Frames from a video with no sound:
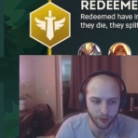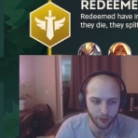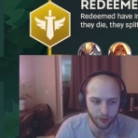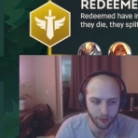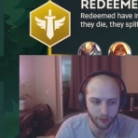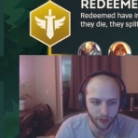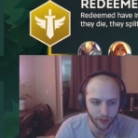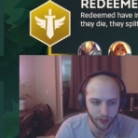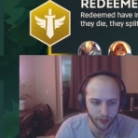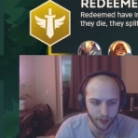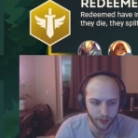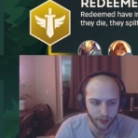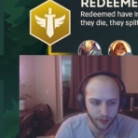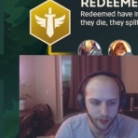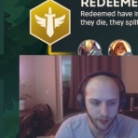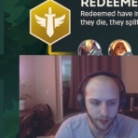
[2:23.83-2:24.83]
is
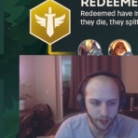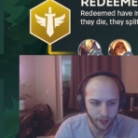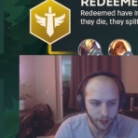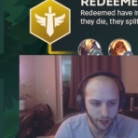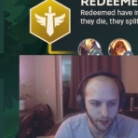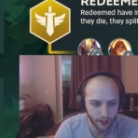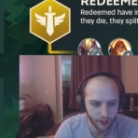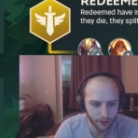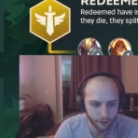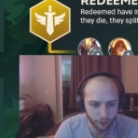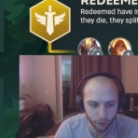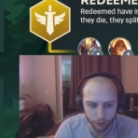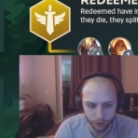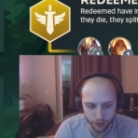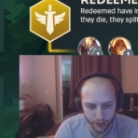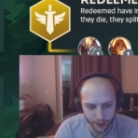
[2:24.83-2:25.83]
uh, uh, the
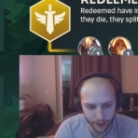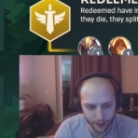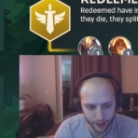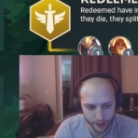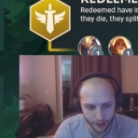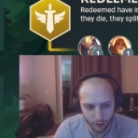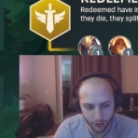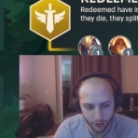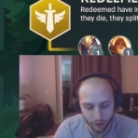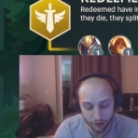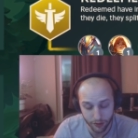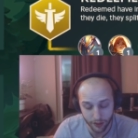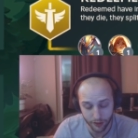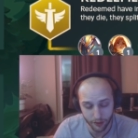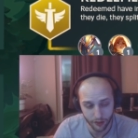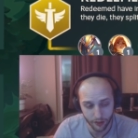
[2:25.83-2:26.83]
full trait, and you
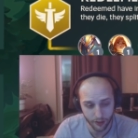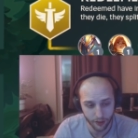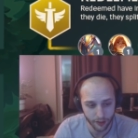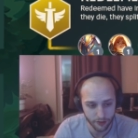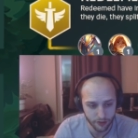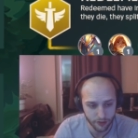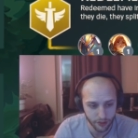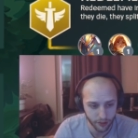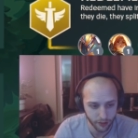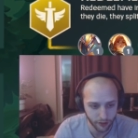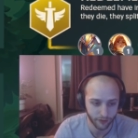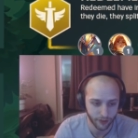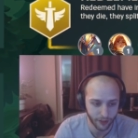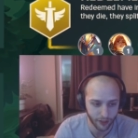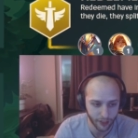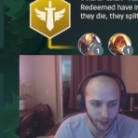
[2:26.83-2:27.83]
actually need a, a, legendary
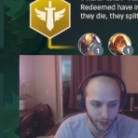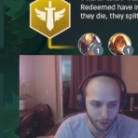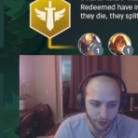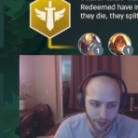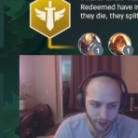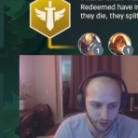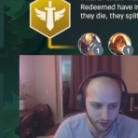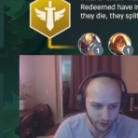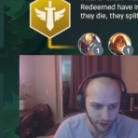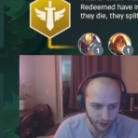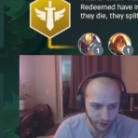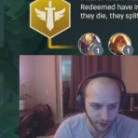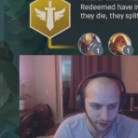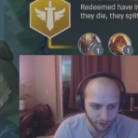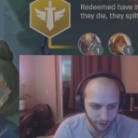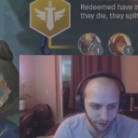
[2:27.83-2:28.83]
unit, you need Heimerdinger to
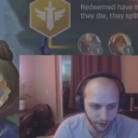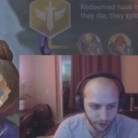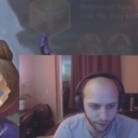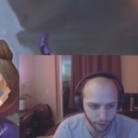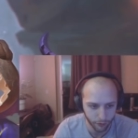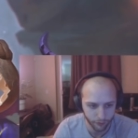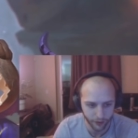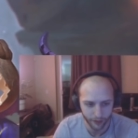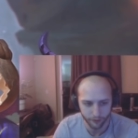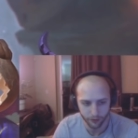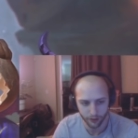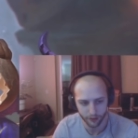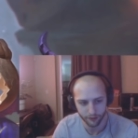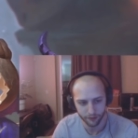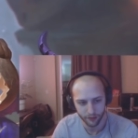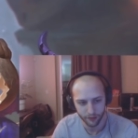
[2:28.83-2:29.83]
get the, the full five
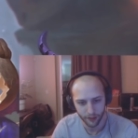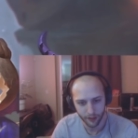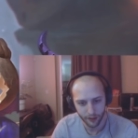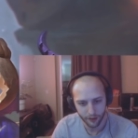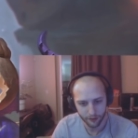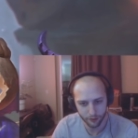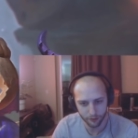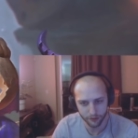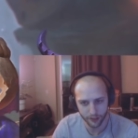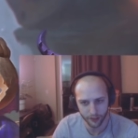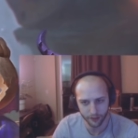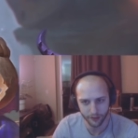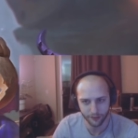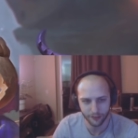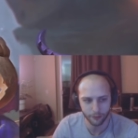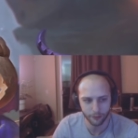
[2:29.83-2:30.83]
cost. So it's kind
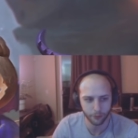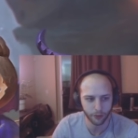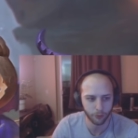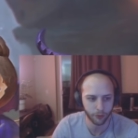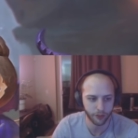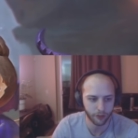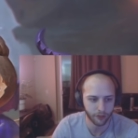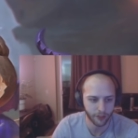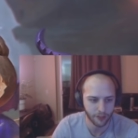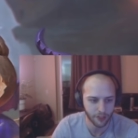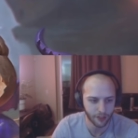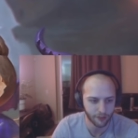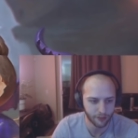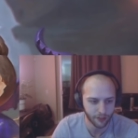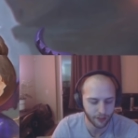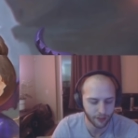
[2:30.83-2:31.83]
of like similar where you're like
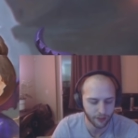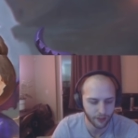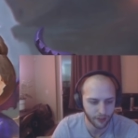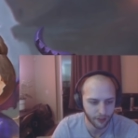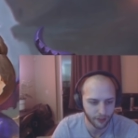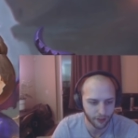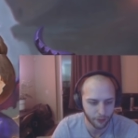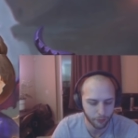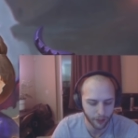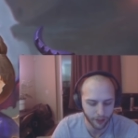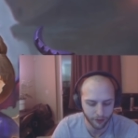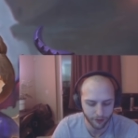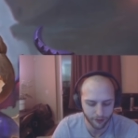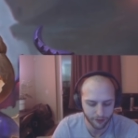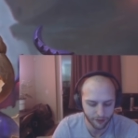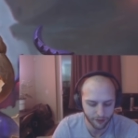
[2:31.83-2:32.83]
chasing the uh, the
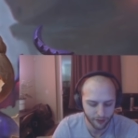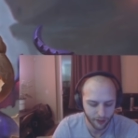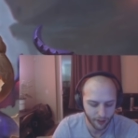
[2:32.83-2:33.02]
pirates